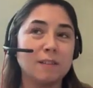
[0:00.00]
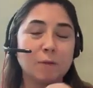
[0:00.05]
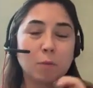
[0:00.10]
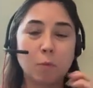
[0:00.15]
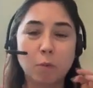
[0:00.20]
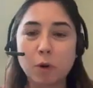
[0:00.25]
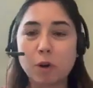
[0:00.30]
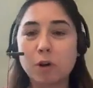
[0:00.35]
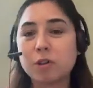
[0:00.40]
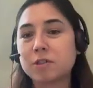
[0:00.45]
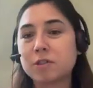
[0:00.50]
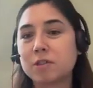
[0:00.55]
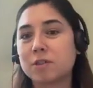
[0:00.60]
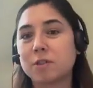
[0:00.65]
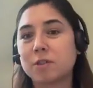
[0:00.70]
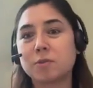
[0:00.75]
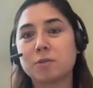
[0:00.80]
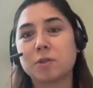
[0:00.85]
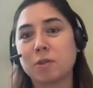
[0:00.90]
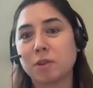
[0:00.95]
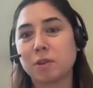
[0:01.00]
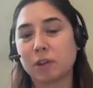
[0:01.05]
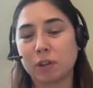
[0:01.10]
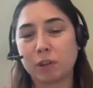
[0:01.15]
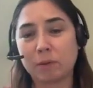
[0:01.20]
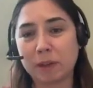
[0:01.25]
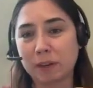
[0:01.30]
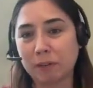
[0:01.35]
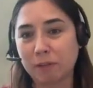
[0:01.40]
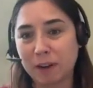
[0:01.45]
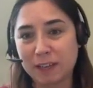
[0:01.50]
the worst socioeconomic